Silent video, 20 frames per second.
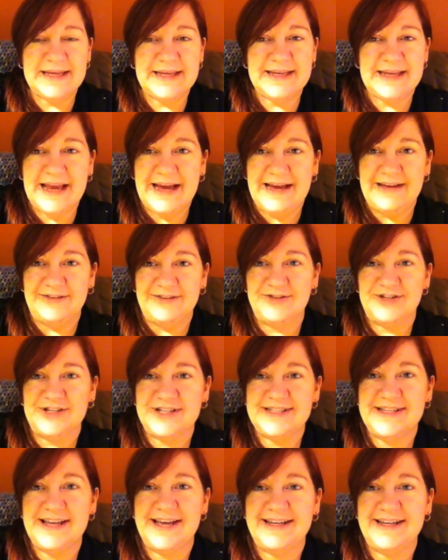yeah, they're
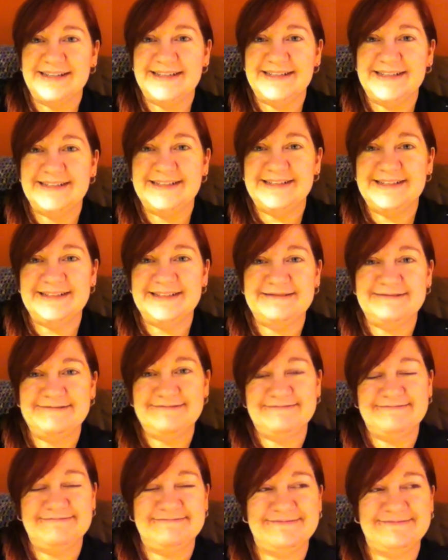just not
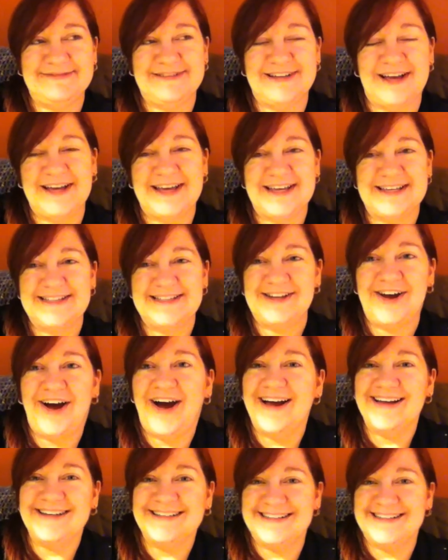I guess
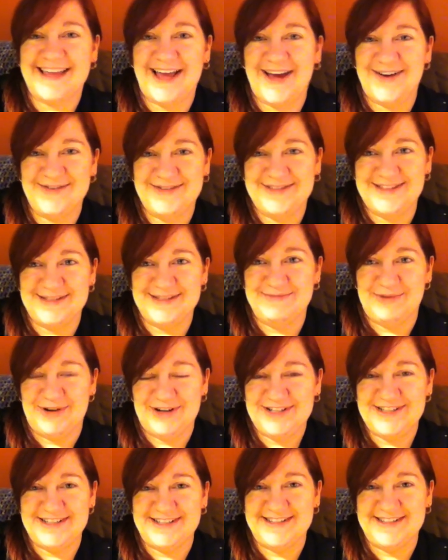tied to the house as
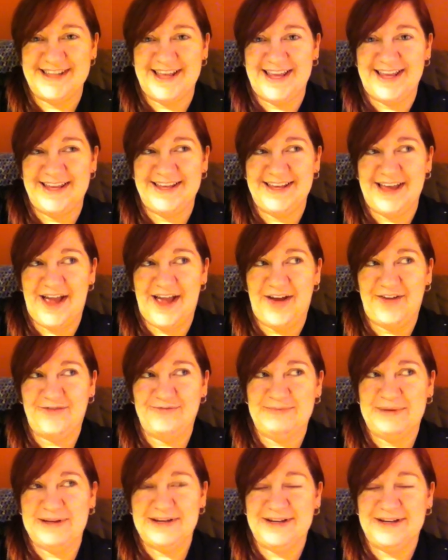much as they
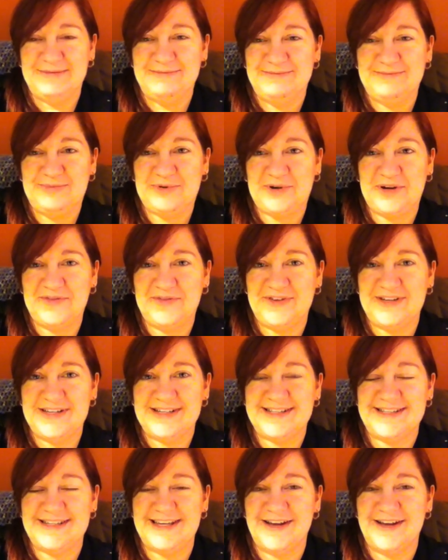have been in
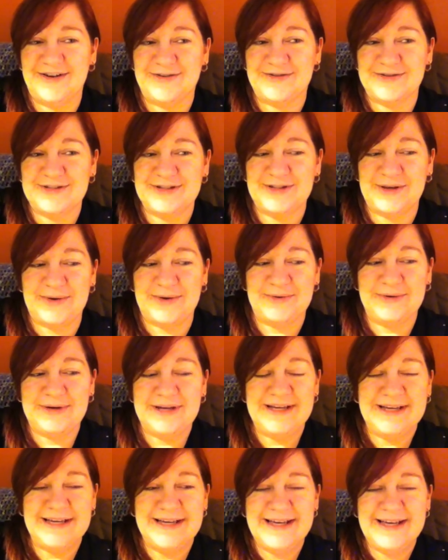previous years. So
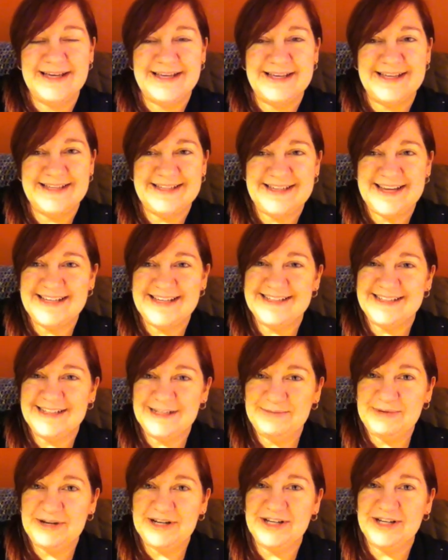it takes a
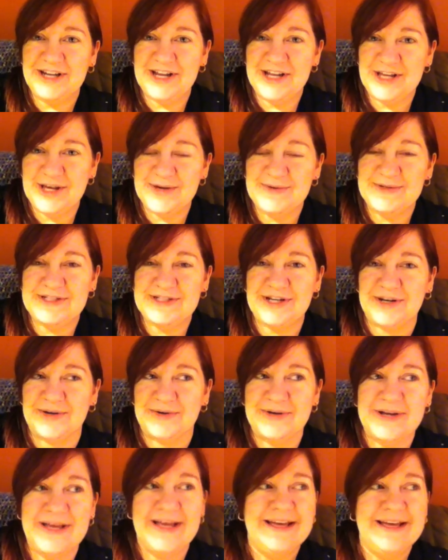little bit of getting used
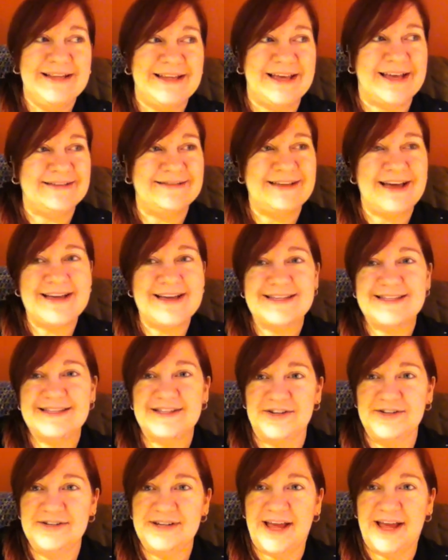to. Like last
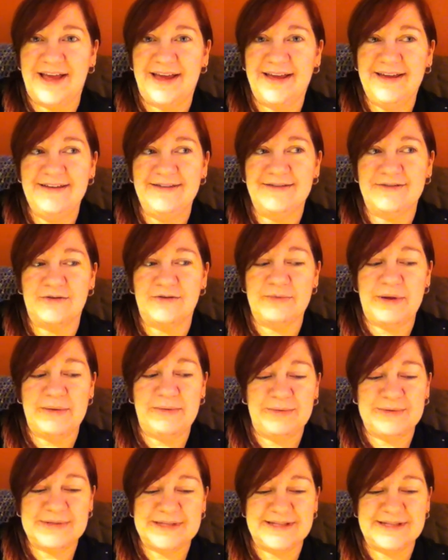Sunday, or
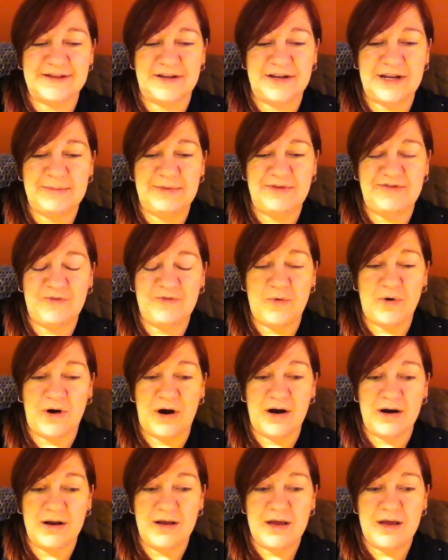maybe it was the Sunday
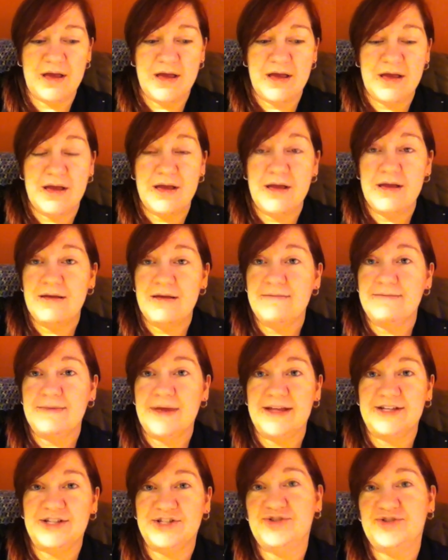before,
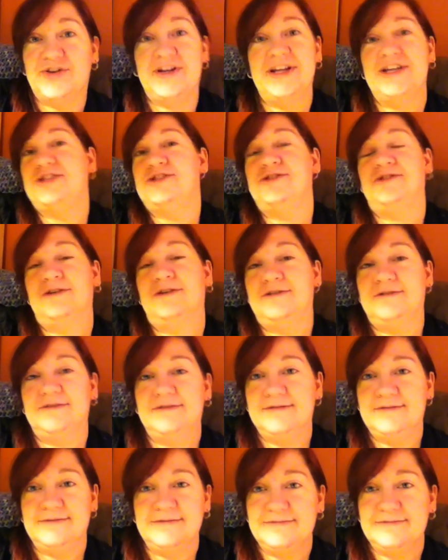it's
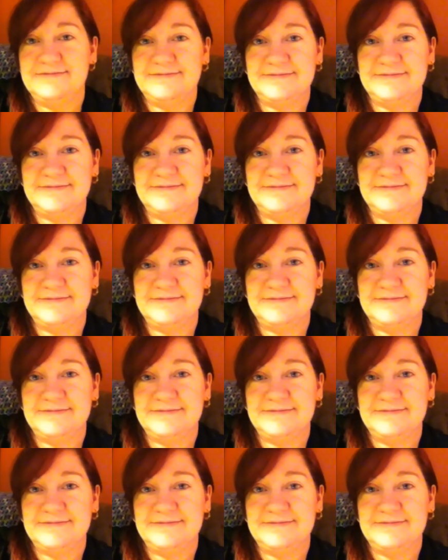traditional